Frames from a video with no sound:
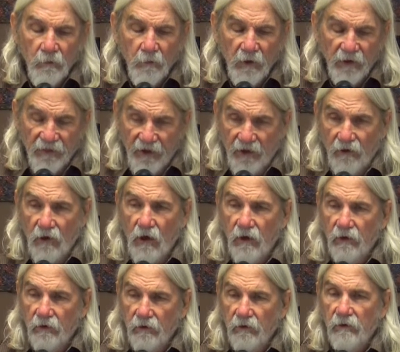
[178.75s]
But there
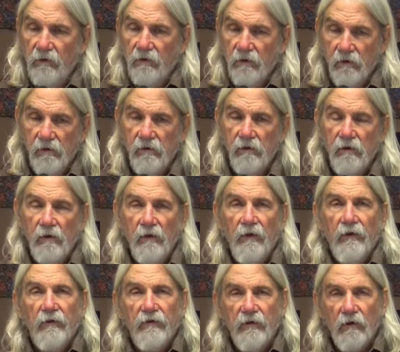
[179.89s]
are,
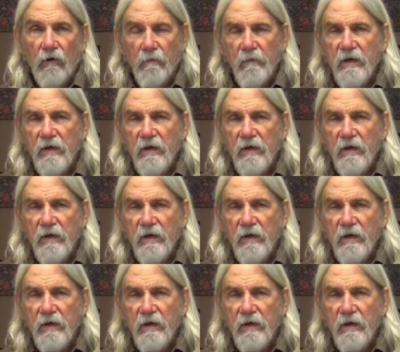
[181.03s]
there are